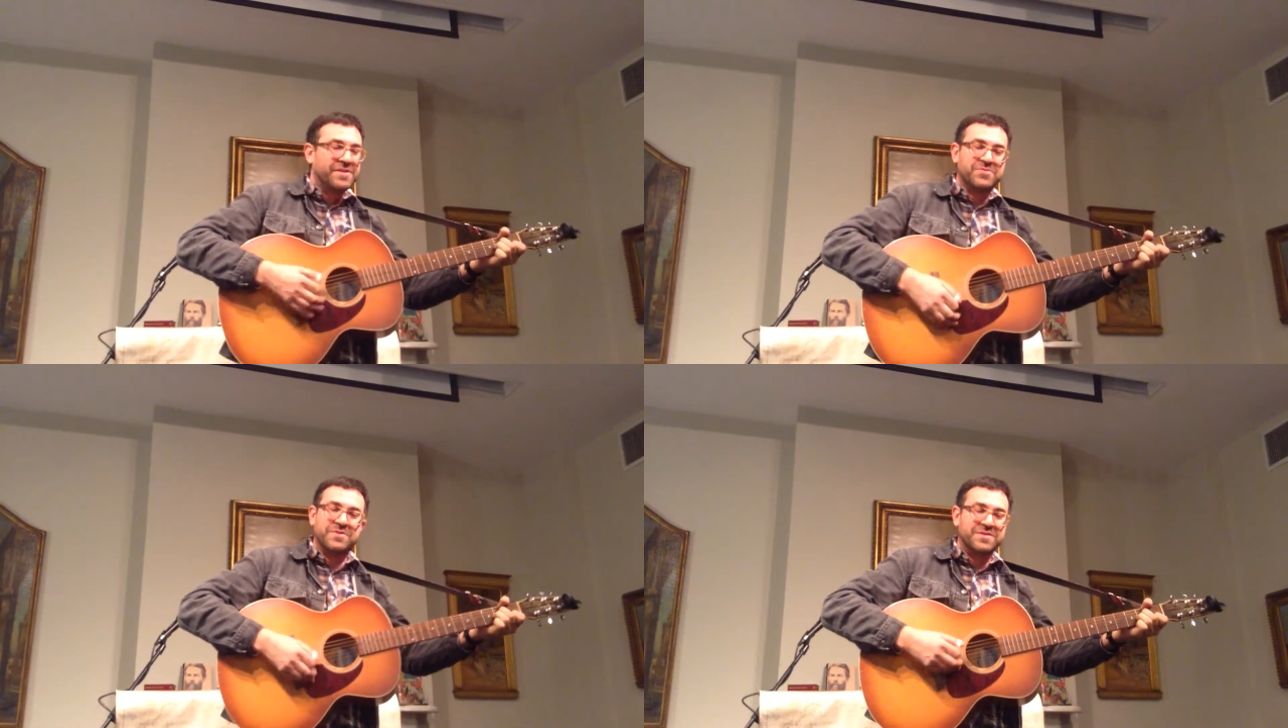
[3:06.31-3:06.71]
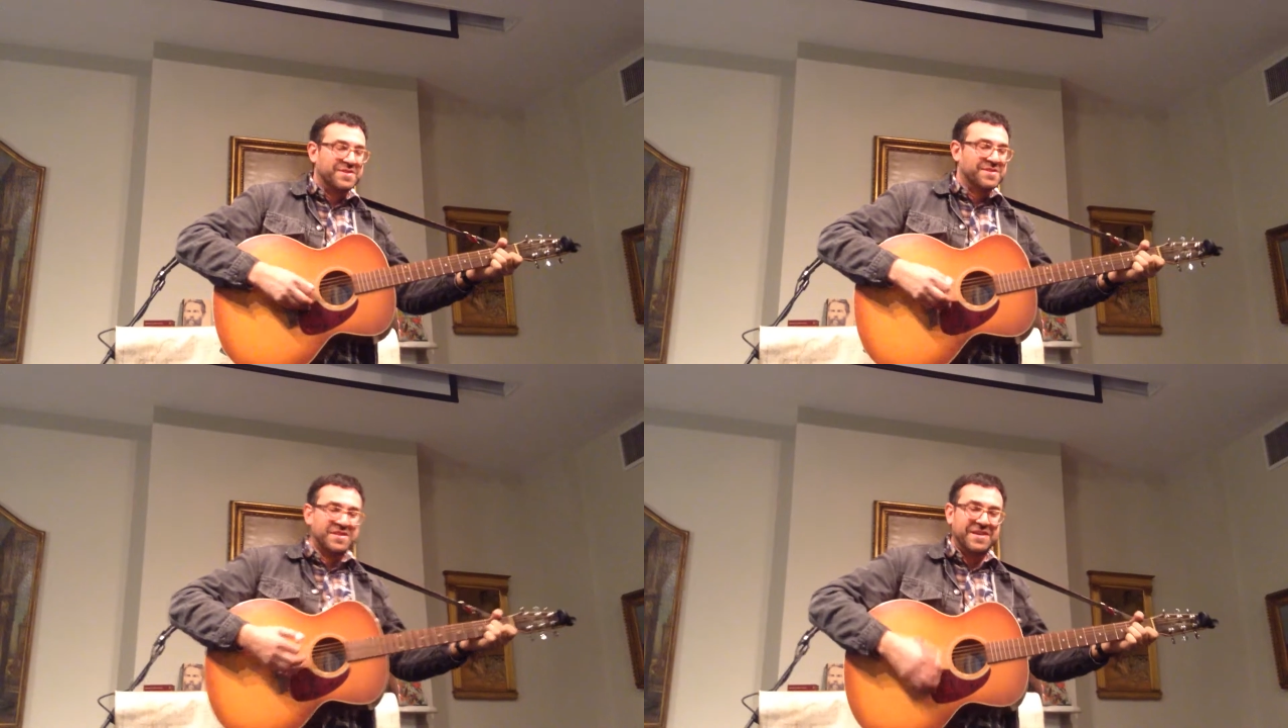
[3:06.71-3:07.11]
This one's
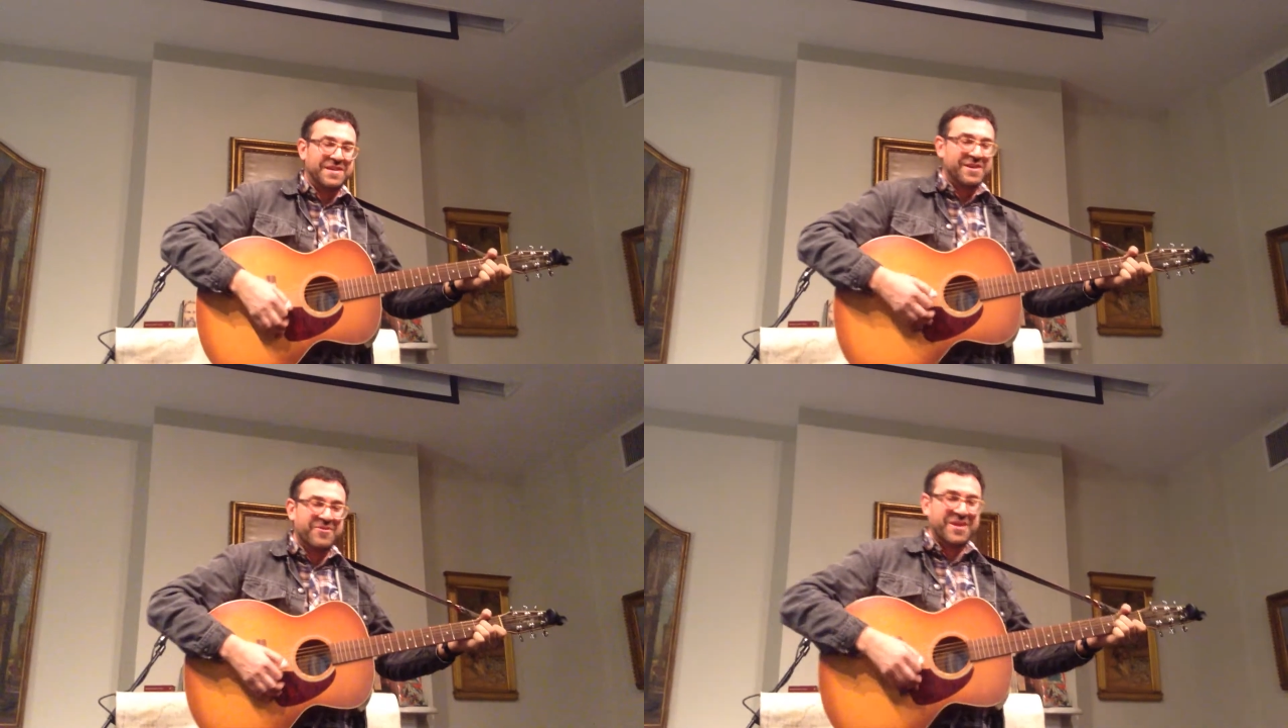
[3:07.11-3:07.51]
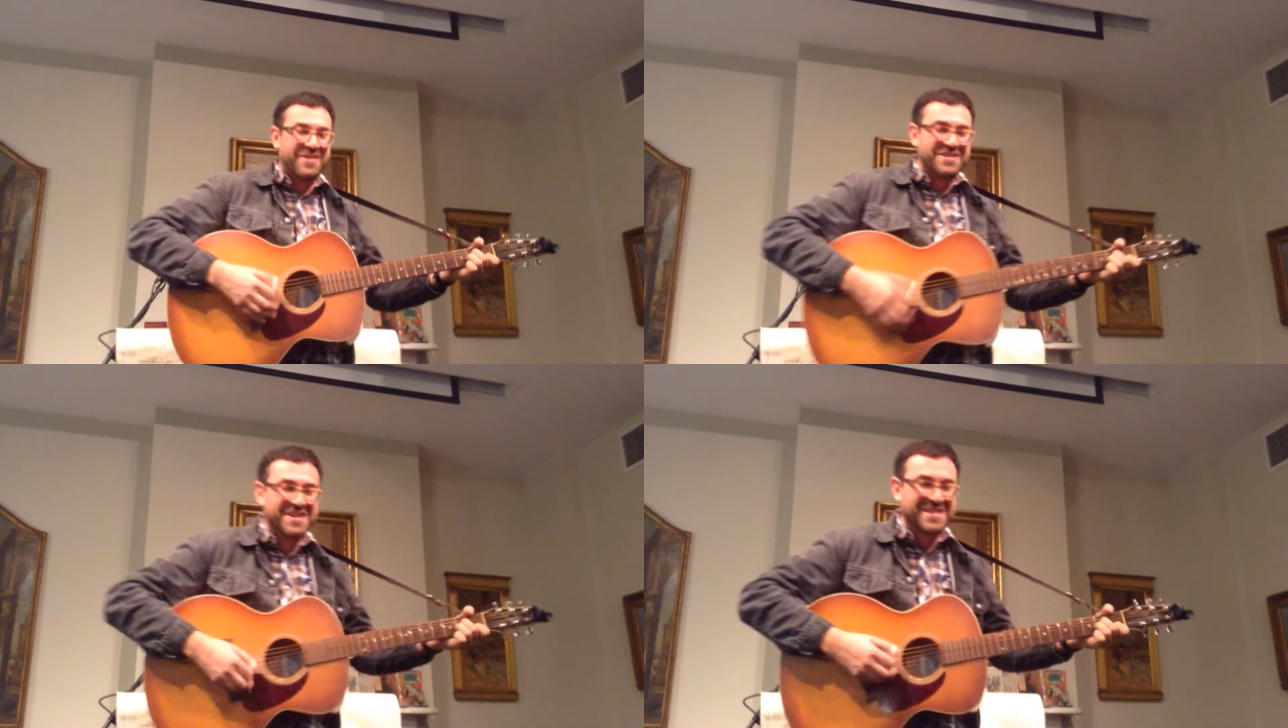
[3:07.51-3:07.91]
insane. Here we
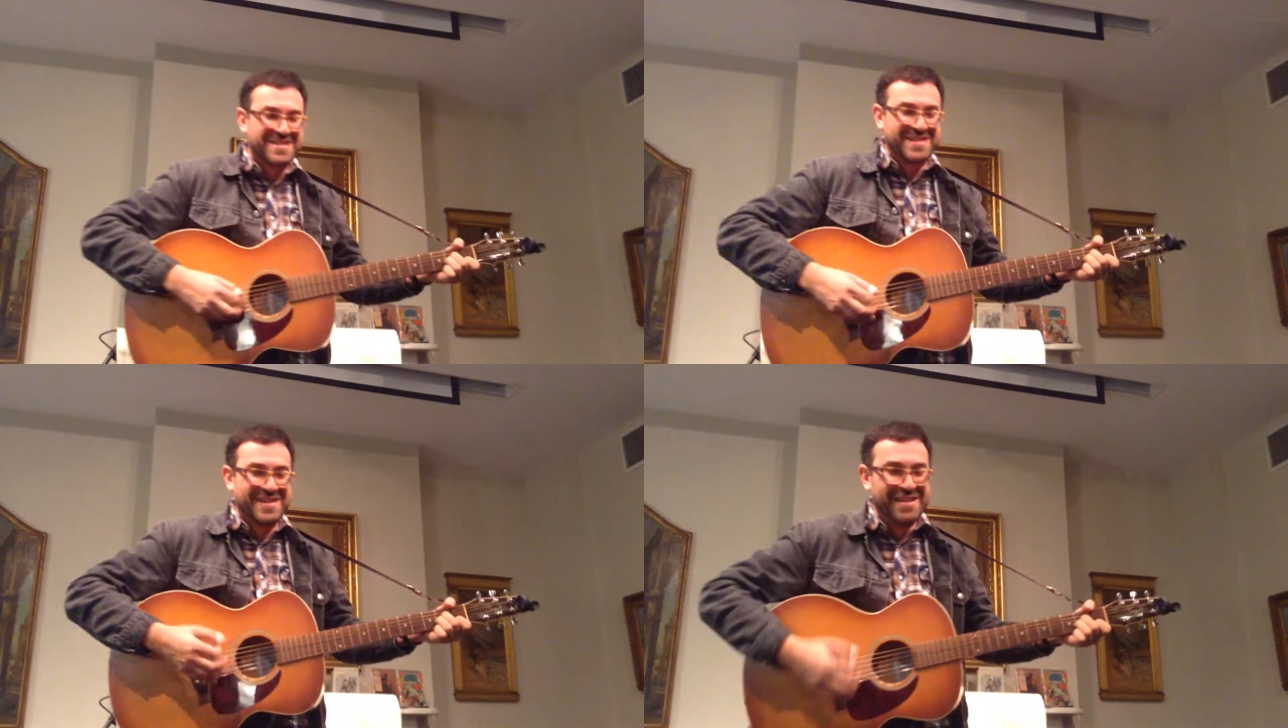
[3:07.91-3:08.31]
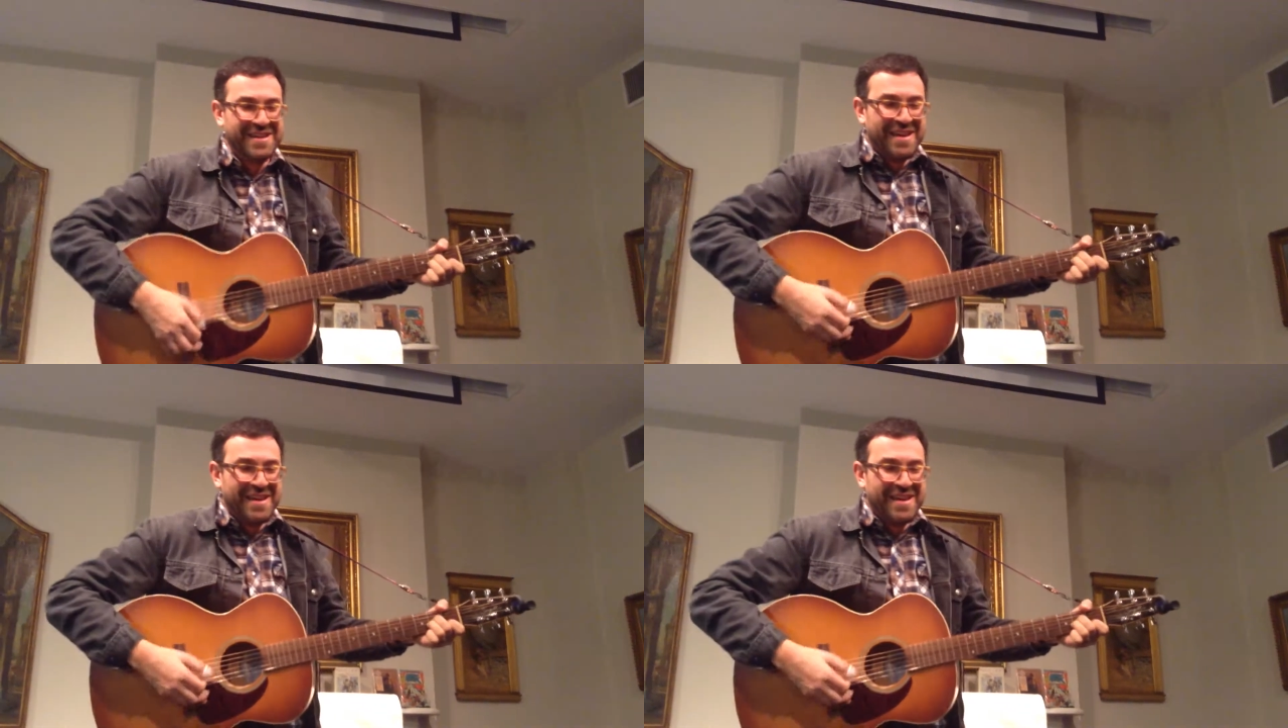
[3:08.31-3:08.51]
go. Check this out.